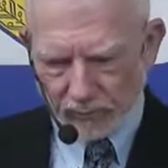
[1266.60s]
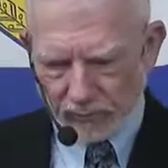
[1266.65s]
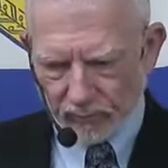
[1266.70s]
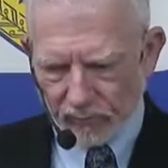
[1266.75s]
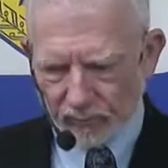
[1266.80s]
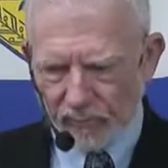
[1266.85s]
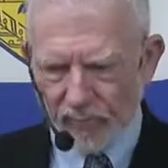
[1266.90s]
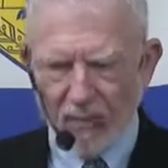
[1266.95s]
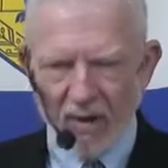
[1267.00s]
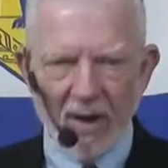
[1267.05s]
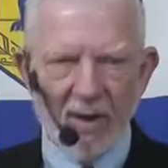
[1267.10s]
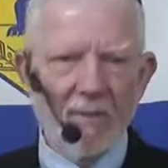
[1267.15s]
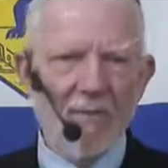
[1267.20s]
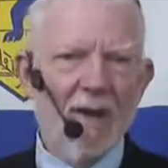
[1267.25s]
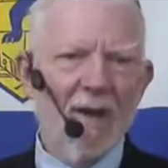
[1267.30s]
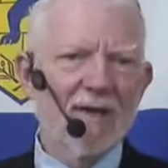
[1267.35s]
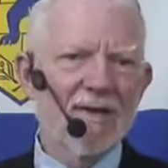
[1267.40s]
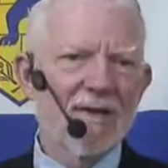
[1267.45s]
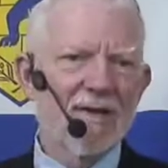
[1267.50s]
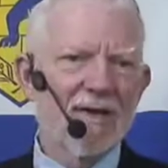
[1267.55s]
But it
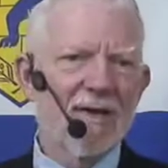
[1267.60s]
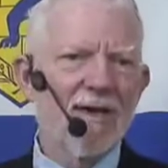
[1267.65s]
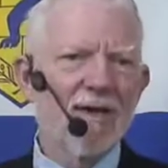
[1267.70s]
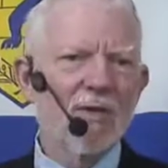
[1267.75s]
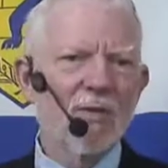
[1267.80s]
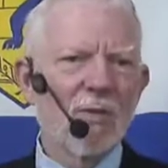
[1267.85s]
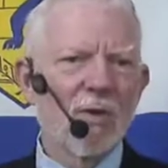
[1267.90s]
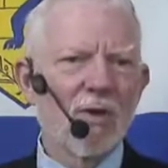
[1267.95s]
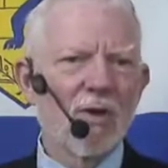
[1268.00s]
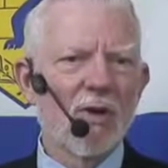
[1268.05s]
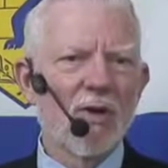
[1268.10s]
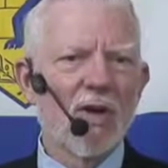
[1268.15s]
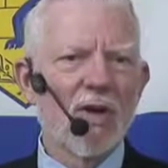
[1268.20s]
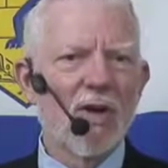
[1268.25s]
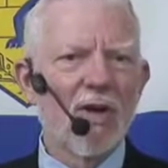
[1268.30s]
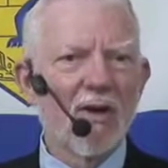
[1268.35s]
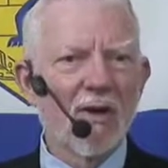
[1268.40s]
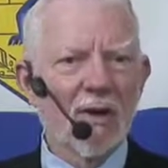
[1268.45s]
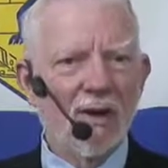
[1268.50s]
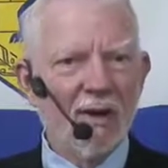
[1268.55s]
makes sense when you
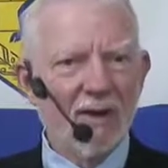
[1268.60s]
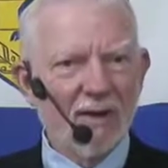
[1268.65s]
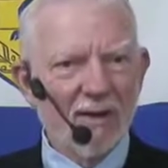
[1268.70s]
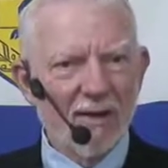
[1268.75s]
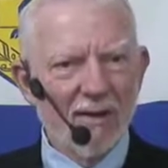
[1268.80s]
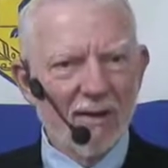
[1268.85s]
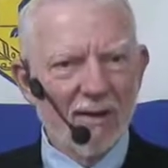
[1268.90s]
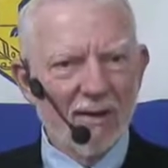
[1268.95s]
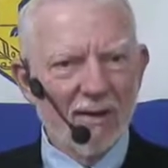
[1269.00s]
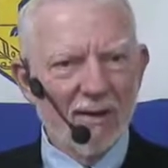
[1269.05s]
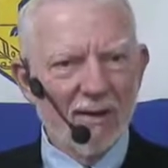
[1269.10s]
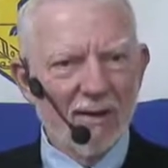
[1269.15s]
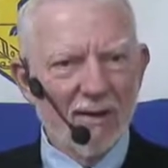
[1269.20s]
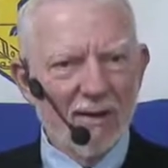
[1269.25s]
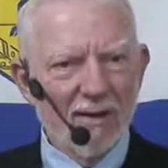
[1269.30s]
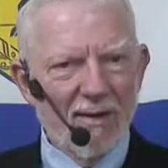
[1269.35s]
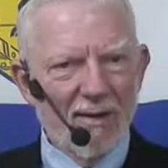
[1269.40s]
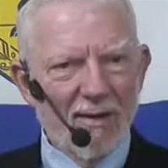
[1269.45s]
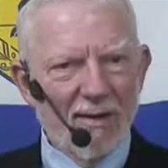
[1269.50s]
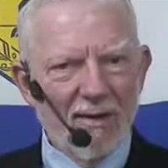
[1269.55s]
hear it
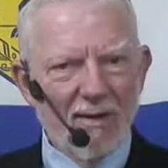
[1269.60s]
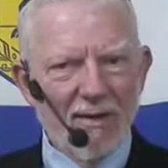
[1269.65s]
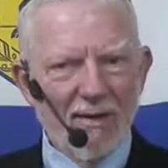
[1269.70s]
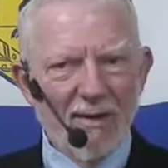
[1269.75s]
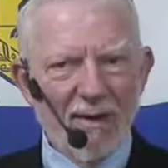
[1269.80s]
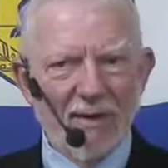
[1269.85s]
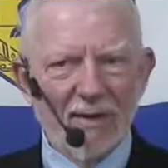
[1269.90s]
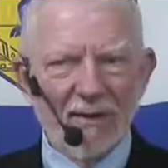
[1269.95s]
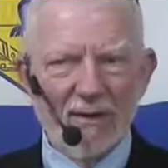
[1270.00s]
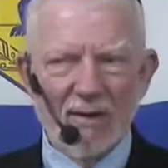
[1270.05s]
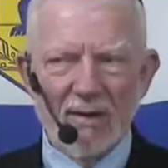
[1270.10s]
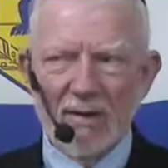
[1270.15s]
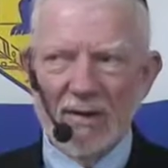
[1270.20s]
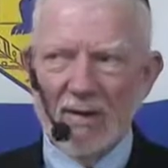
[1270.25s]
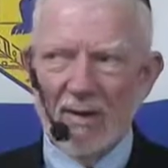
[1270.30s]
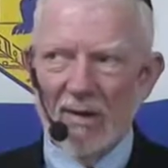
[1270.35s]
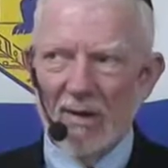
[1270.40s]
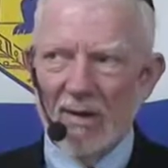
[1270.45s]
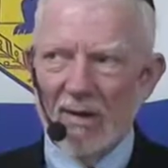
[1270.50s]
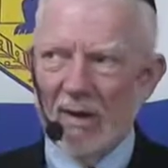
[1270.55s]
that
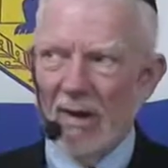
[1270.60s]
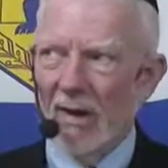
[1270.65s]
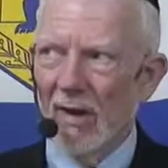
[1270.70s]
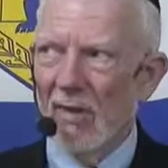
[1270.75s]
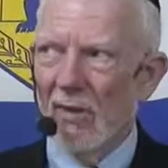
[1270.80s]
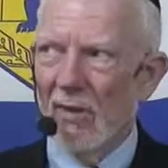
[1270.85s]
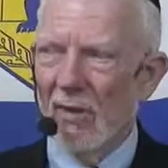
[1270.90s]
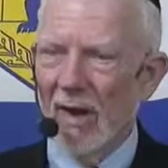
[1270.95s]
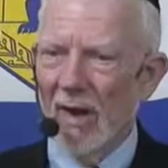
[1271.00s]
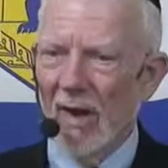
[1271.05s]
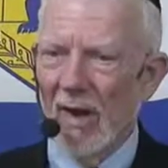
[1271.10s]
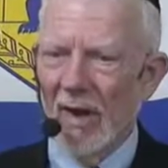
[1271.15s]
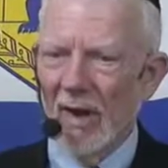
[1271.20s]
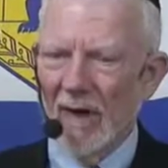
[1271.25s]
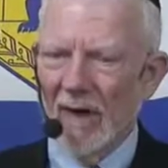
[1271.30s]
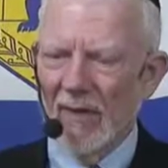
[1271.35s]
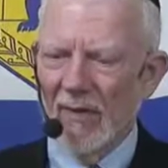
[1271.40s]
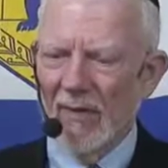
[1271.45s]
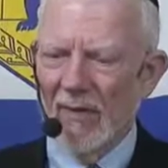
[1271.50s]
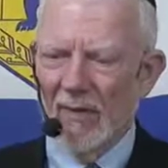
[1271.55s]
uh,
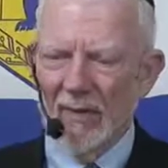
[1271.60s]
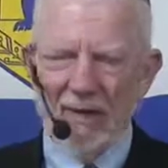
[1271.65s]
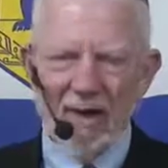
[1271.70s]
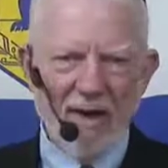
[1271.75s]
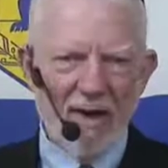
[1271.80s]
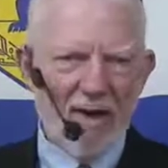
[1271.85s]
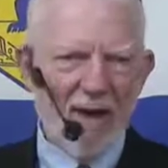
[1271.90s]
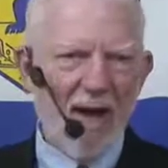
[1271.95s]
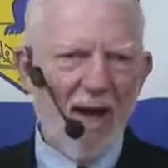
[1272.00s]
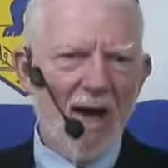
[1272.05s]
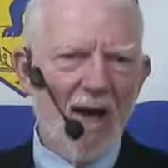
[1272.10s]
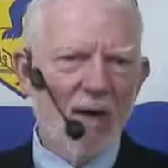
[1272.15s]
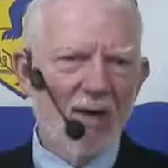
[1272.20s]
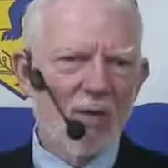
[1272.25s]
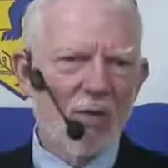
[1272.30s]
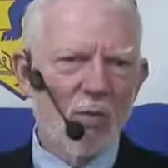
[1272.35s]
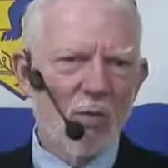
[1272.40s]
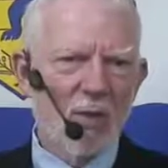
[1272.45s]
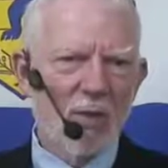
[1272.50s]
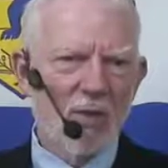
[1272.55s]
the Niddah
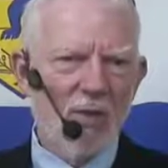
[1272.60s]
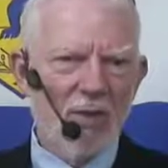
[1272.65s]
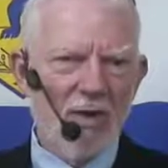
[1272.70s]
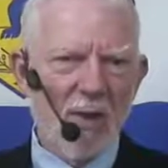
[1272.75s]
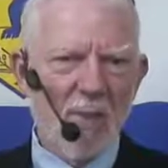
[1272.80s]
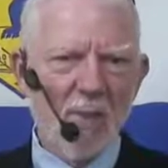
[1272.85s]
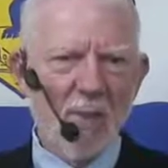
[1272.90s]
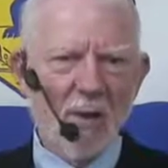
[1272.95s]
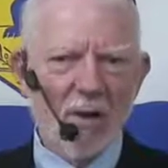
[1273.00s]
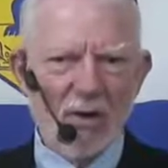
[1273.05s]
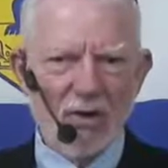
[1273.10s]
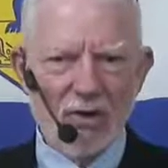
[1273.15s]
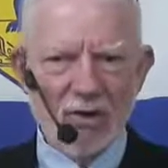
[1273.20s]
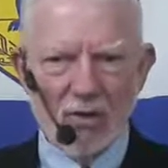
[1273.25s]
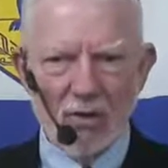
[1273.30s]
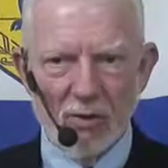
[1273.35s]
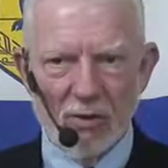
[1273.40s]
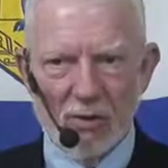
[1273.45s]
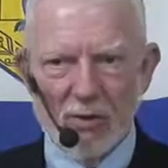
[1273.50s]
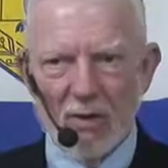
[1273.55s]
is what separates
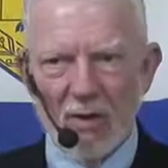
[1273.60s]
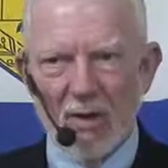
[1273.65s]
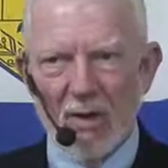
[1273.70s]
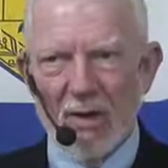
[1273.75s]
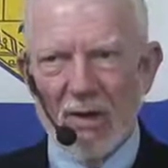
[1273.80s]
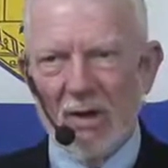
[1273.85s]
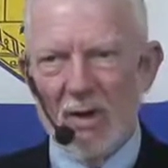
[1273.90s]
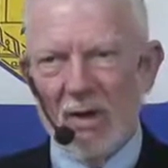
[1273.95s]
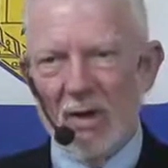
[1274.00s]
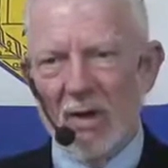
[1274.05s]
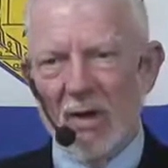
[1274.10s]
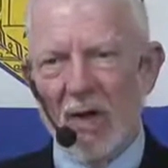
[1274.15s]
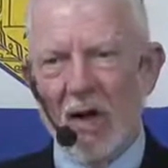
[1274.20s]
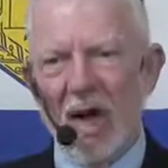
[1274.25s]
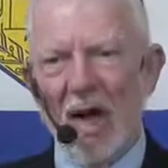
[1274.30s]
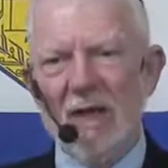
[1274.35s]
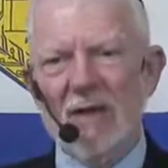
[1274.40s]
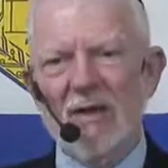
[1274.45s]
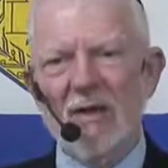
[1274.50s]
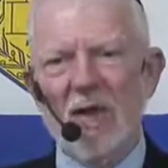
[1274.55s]
you.
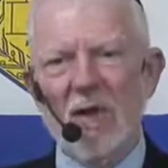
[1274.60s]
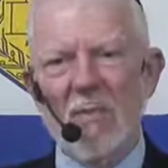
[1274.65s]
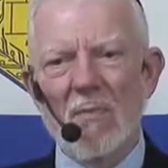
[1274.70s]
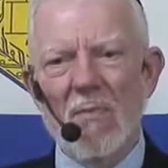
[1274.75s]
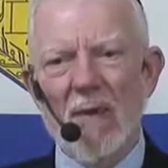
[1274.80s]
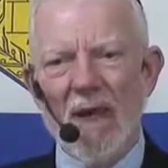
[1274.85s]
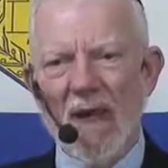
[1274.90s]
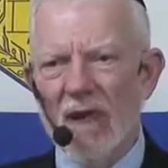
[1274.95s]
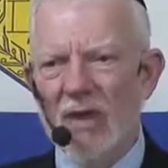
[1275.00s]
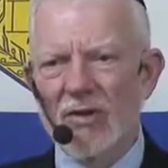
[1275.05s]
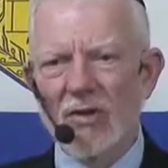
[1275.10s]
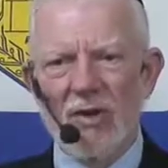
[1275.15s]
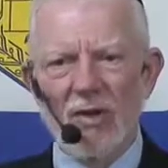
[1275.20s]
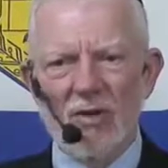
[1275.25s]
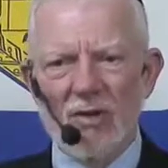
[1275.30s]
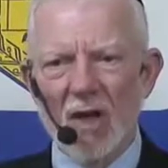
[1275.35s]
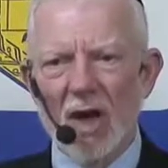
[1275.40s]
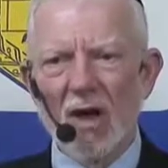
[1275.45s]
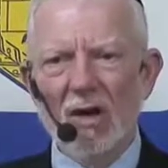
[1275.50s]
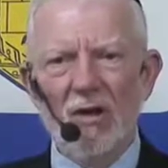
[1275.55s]
God commands you
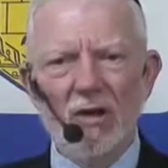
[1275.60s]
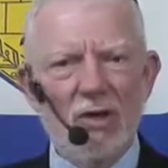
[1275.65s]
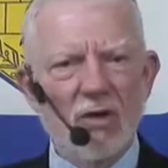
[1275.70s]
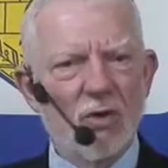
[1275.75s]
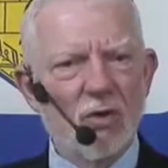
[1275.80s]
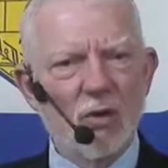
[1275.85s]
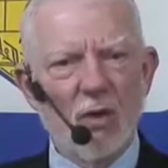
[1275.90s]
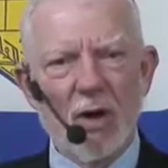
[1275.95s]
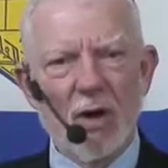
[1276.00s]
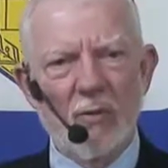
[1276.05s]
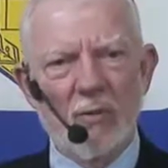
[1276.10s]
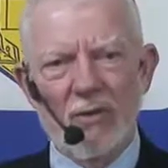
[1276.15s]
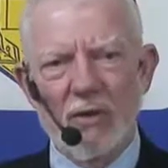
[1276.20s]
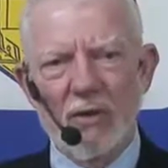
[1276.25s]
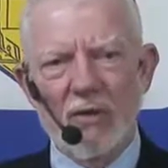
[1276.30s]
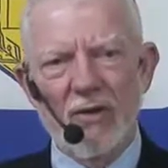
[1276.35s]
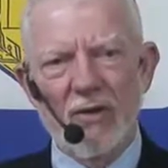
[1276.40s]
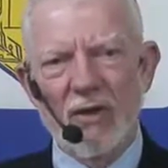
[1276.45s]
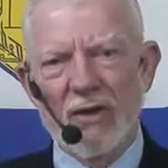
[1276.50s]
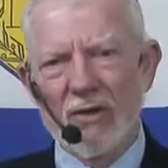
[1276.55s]
not to join
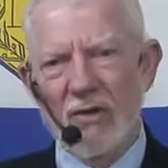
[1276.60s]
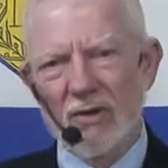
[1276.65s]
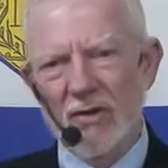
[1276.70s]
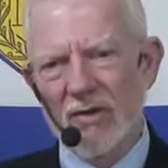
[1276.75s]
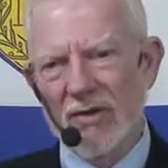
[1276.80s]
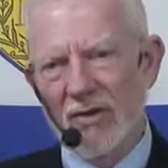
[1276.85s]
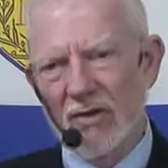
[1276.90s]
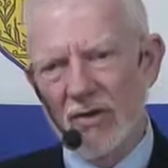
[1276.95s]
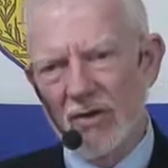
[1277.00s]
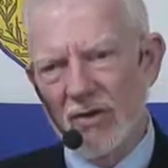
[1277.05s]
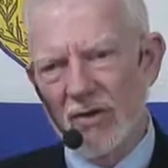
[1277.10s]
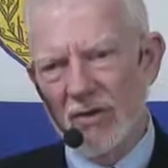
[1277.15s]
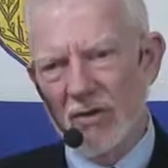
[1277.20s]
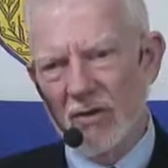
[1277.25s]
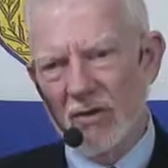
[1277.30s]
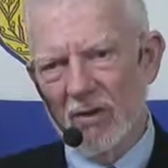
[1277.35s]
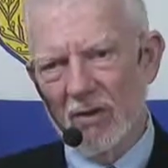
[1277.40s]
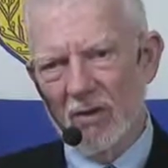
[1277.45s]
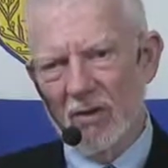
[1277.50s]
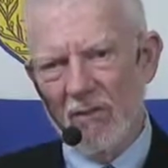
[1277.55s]
with the rest of the
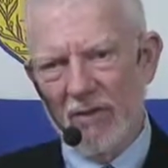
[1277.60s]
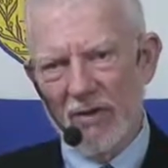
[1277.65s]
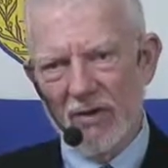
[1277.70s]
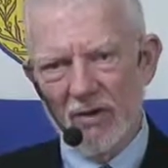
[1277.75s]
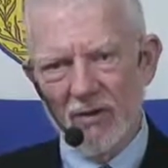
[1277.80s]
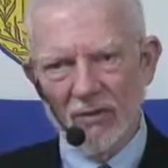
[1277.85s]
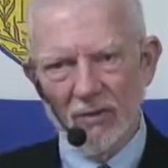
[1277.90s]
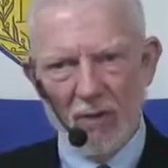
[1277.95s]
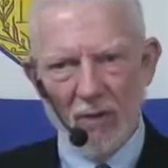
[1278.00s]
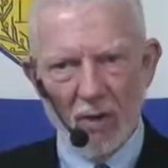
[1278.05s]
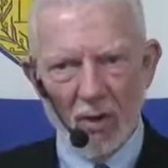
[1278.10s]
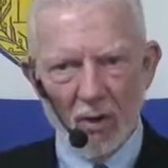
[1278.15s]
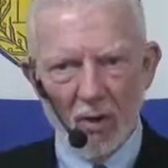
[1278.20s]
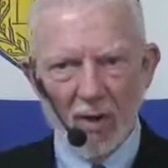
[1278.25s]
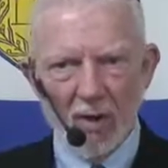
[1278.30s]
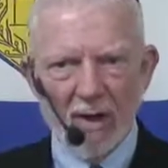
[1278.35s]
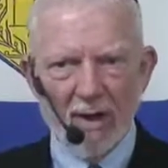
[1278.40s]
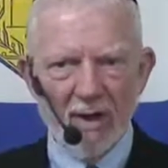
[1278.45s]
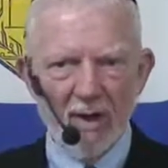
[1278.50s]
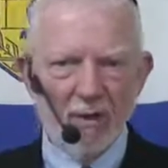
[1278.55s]
children of Israel
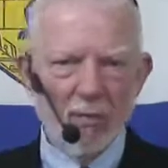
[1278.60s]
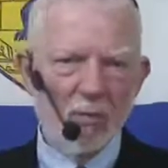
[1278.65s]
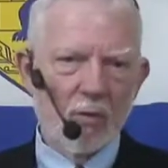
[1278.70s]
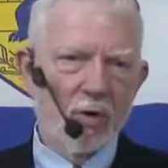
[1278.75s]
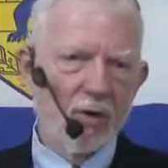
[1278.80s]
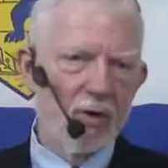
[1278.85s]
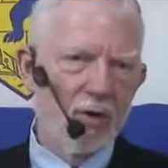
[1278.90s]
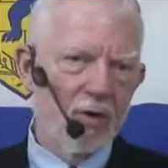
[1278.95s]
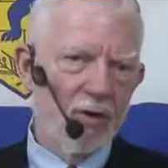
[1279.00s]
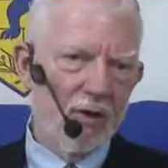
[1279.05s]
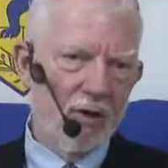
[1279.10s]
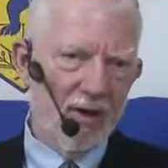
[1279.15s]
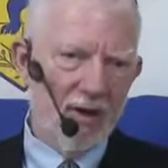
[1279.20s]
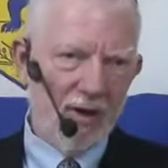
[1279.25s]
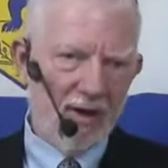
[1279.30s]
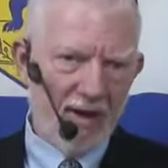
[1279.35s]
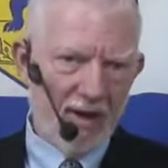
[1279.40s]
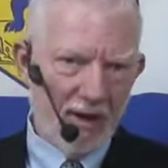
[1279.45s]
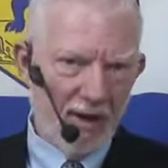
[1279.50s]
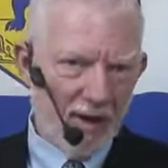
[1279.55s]
when you're
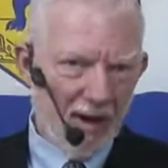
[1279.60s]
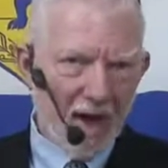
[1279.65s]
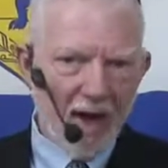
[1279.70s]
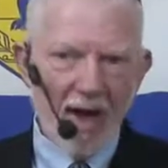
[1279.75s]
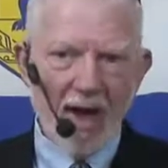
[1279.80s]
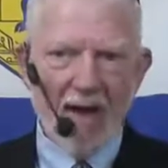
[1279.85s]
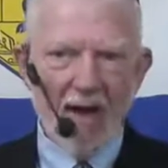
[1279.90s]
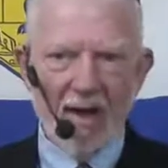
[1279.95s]
in Niddah.